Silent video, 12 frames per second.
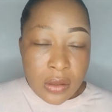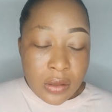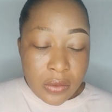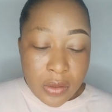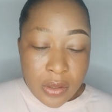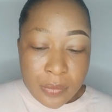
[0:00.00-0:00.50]

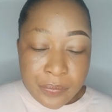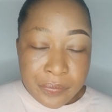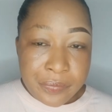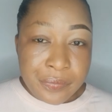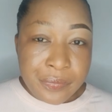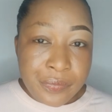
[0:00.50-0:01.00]
Okay,
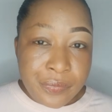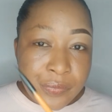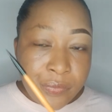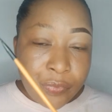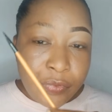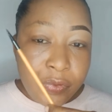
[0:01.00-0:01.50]

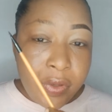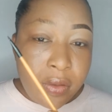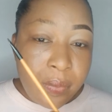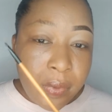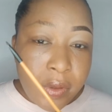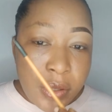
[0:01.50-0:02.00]
you
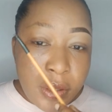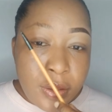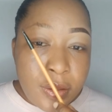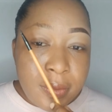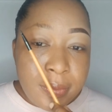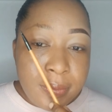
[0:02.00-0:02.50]
keep it here,